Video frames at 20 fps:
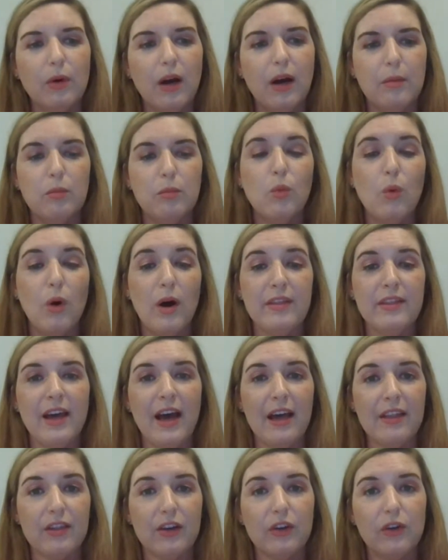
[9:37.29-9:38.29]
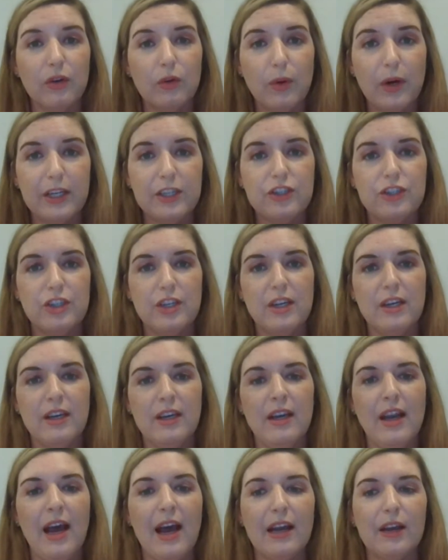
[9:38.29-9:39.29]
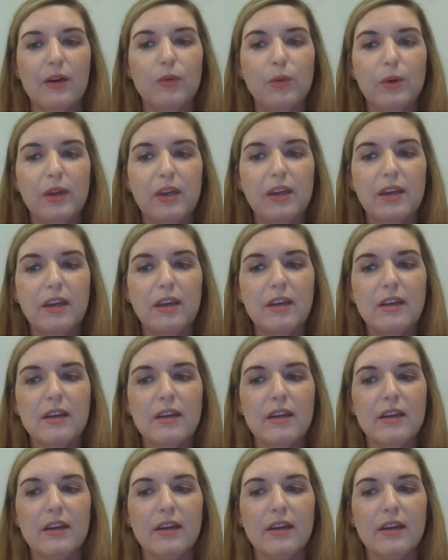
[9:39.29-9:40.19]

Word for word: um, one, the ethical question, and how do we